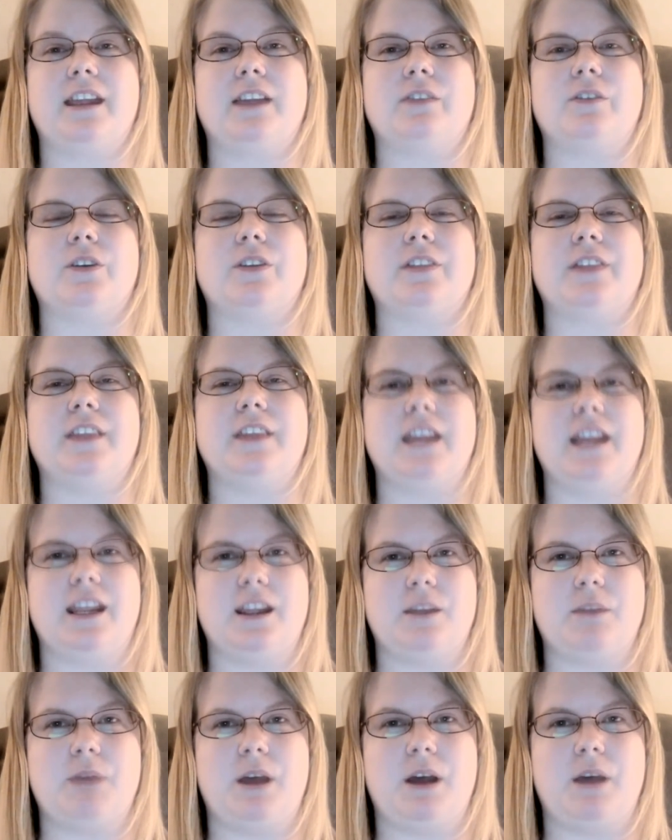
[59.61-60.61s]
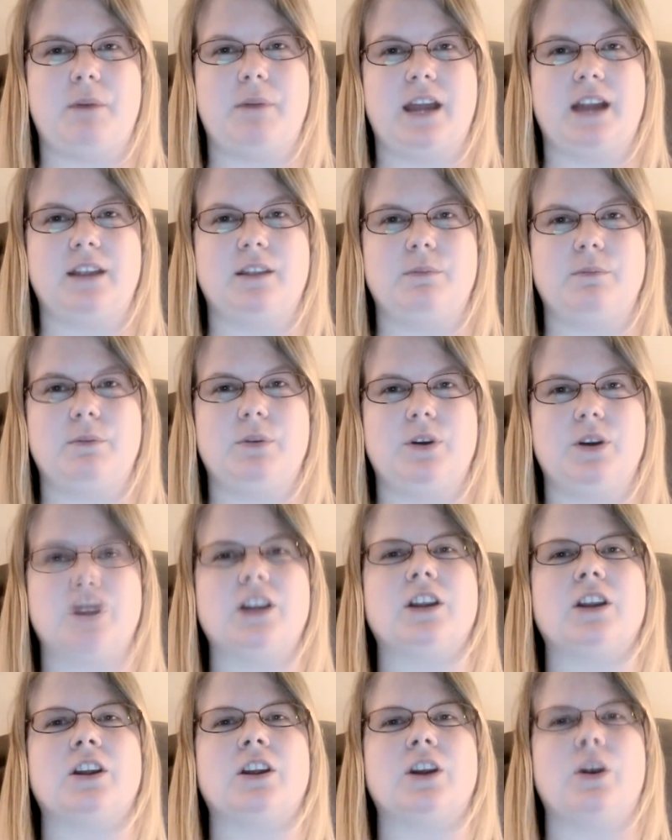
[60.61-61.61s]
if you're thinking about buying the
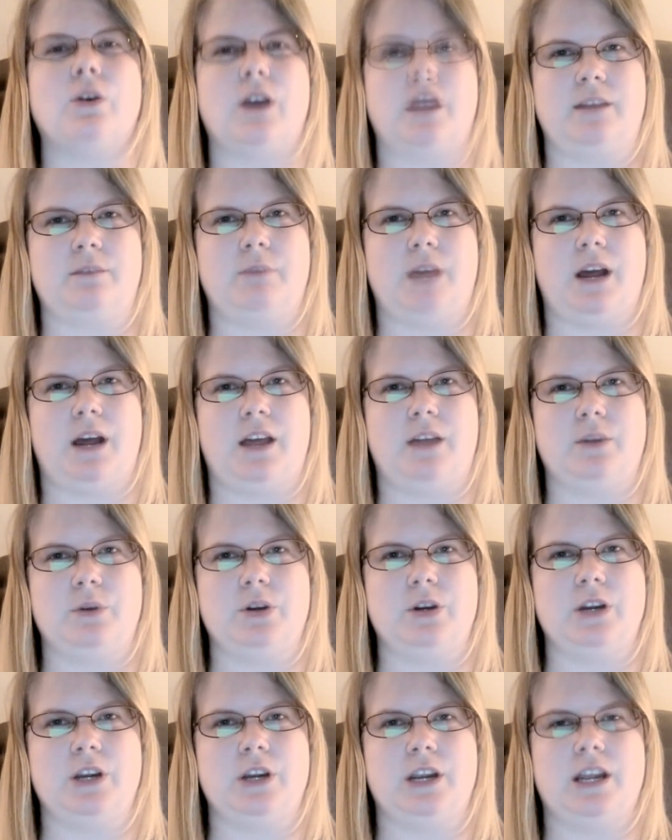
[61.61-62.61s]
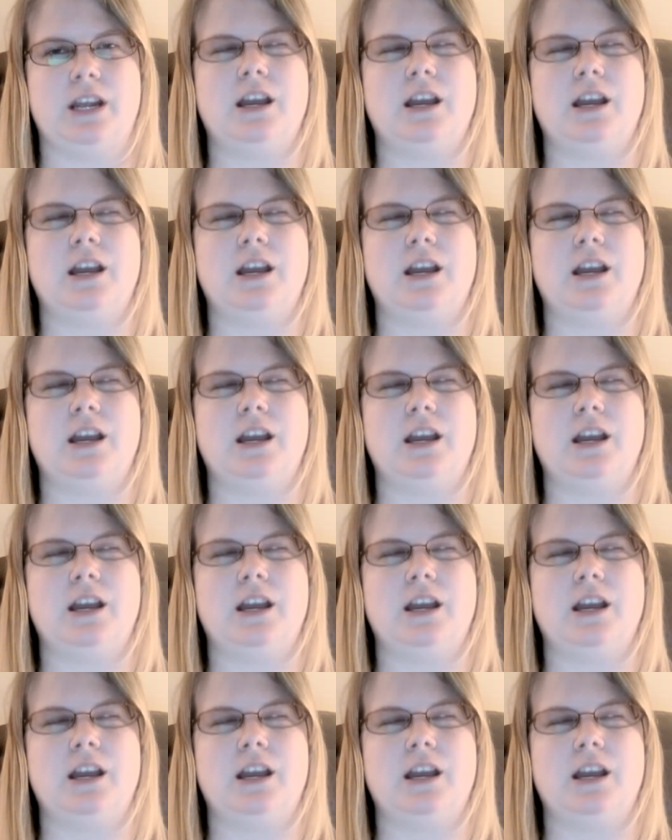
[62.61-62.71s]
book, go ahead and buy the book.